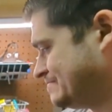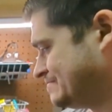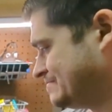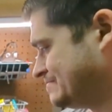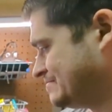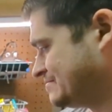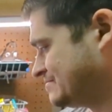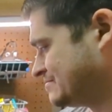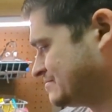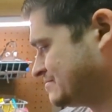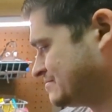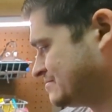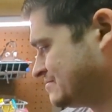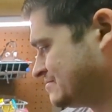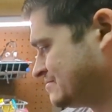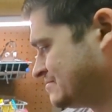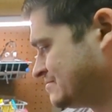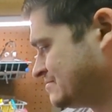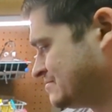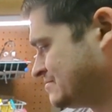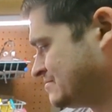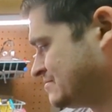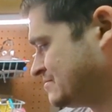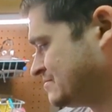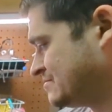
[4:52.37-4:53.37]

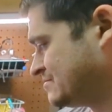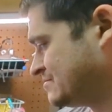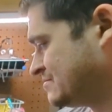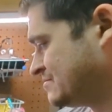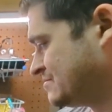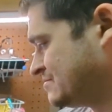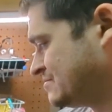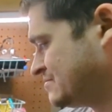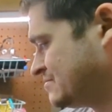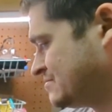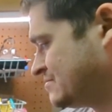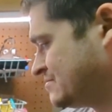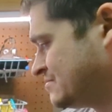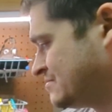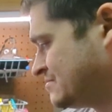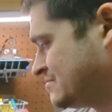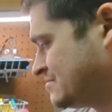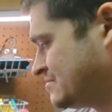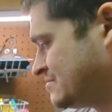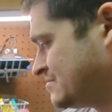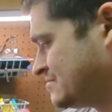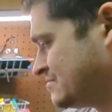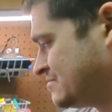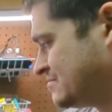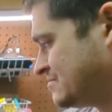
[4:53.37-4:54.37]

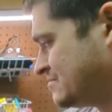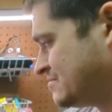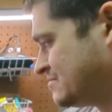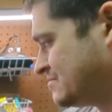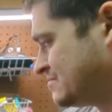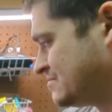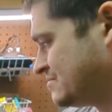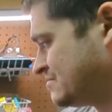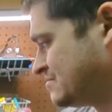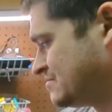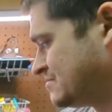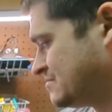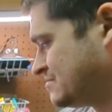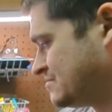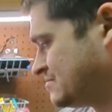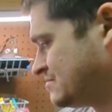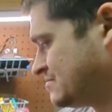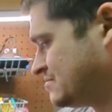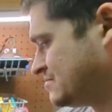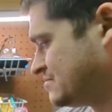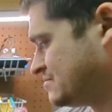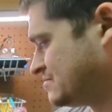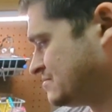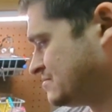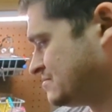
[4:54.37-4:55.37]

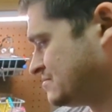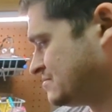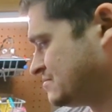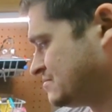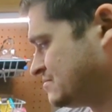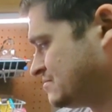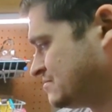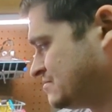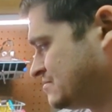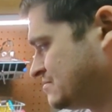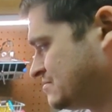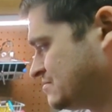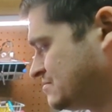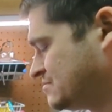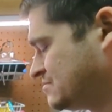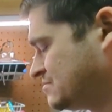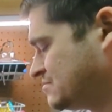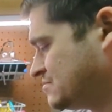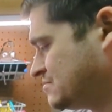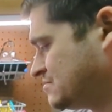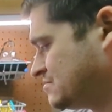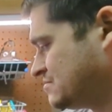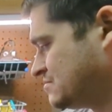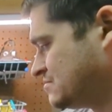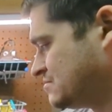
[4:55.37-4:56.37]

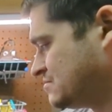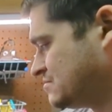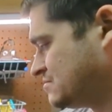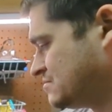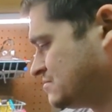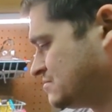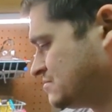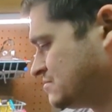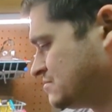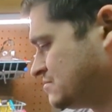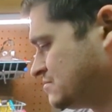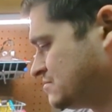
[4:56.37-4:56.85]
[no speech]